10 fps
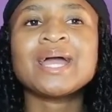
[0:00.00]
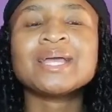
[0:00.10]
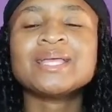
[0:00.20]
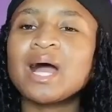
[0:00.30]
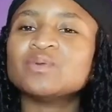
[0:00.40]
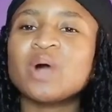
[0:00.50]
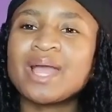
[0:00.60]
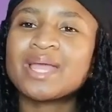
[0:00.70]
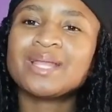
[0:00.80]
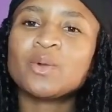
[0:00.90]
yeah, no, I
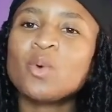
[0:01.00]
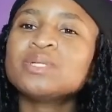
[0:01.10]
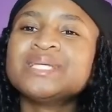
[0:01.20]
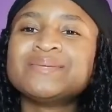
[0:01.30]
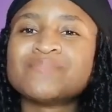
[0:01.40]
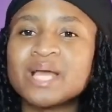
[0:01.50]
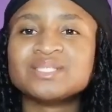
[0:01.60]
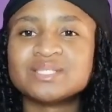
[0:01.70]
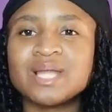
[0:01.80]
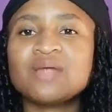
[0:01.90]
can only
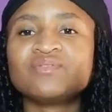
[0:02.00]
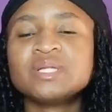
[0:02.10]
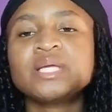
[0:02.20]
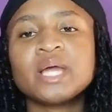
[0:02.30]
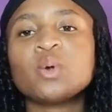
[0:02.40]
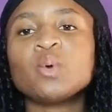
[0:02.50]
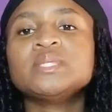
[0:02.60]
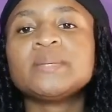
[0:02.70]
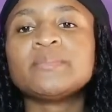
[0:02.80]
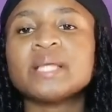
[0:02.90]
imagine. I really can
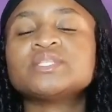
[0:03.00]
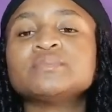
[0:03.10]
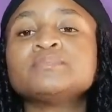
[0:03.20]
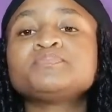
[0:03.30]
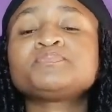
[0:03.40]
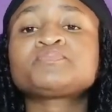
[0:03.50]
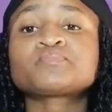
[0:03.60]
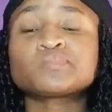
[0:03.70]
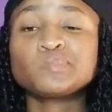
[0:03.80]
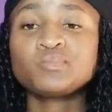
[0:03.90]
only imagine.
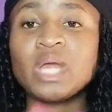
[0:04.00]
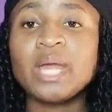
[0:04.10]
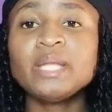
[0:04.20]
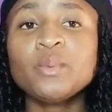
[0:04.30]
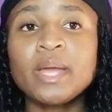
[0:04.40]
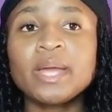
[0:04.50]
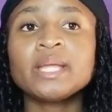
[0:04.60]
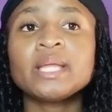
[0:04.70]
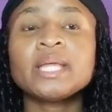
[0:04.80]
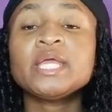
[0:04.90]

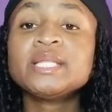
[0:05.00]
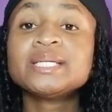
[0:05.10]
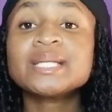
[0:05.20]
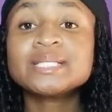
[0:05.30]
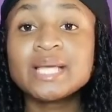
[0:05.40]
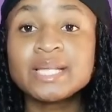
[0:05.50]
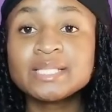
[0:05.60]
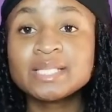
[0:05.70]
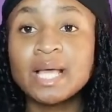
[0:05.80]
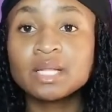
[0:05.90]
Anyway, he did attain
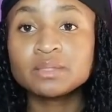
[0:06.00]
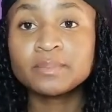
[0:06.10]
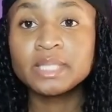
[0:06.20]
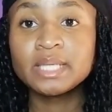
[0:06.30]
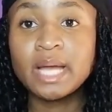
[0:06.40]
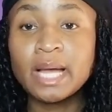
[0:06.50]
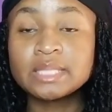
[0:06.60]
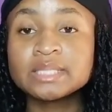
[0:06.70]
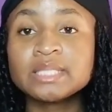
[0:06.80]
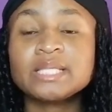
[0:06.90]
his LLB, guys.
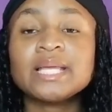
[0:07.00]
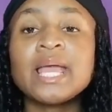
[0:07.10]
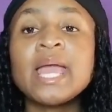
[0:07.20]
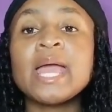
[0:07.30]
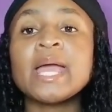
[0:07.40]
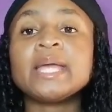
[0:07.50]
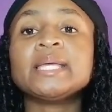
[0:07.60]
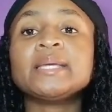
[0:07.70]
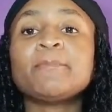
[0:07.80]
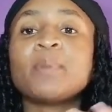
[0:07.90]
He
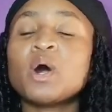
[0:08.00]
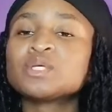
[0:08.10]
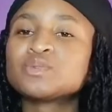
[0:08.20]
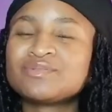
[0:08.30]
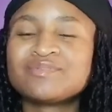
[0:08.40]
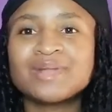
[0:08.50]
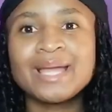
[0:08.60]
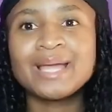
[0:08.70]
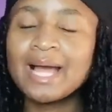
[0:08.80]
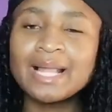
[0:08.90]
passed with
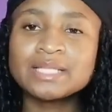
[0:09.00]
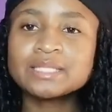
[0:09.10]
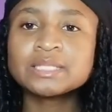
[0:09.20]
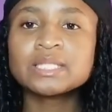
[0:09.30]
flying colors.